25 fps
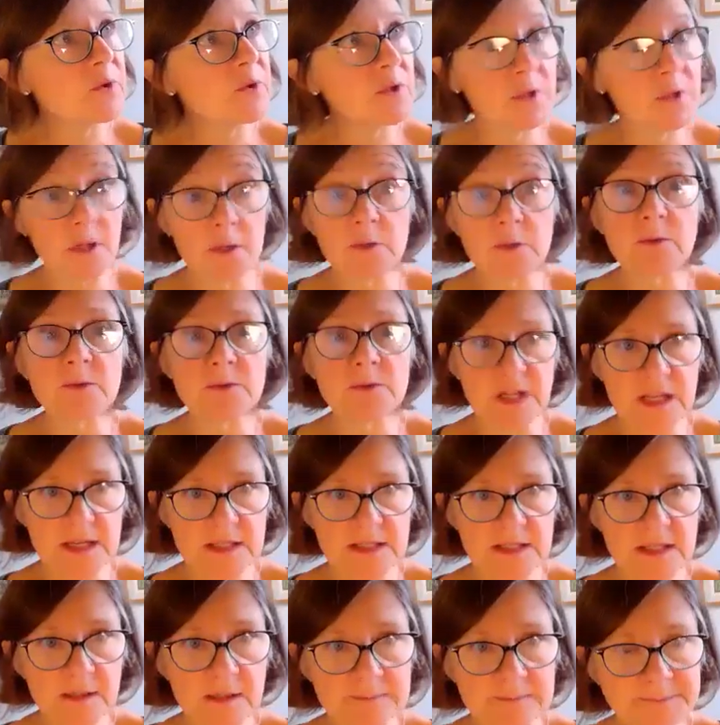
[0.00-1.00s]
good local
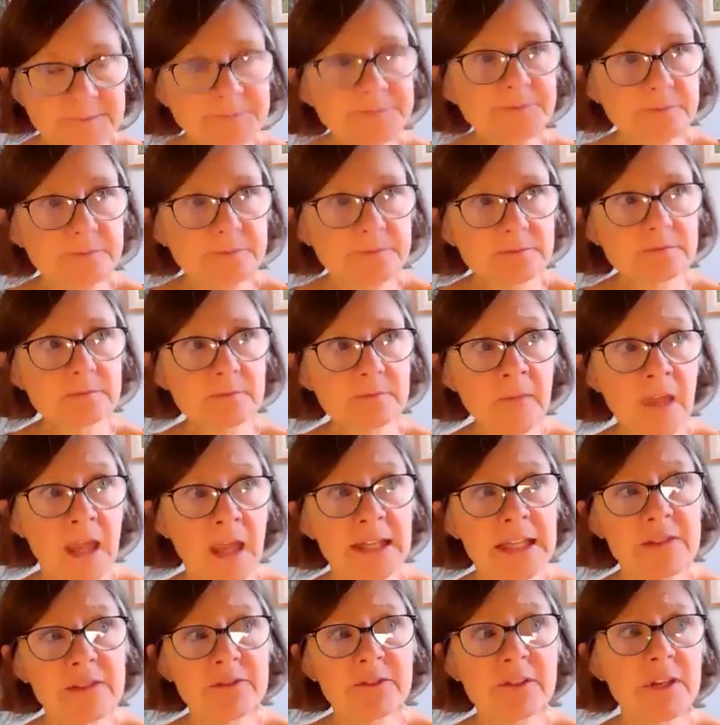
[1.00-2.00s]
data,
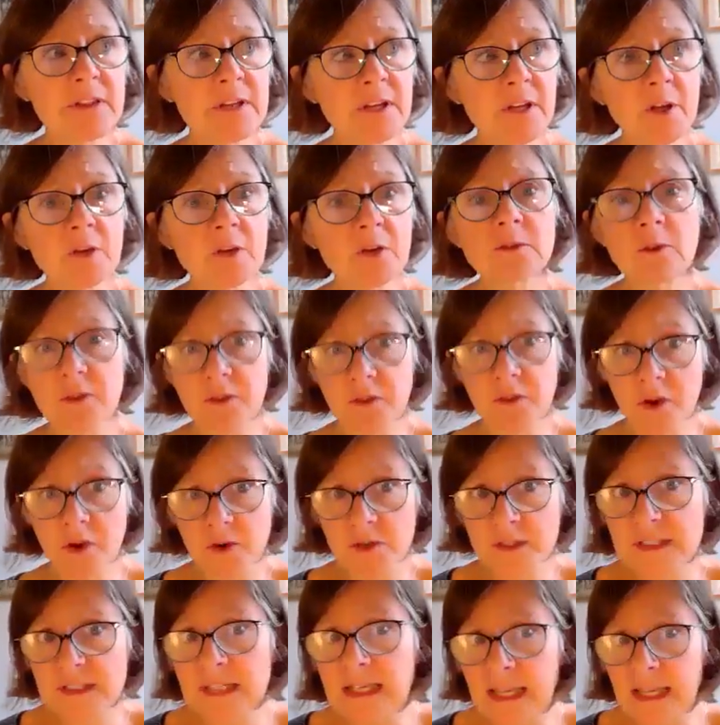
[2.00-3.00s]
and even at the local
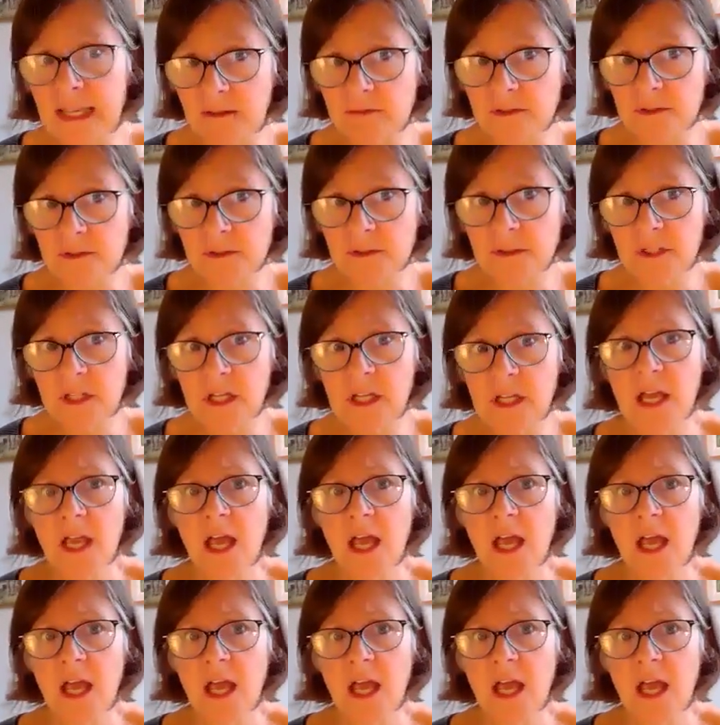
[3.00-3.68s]
authority level.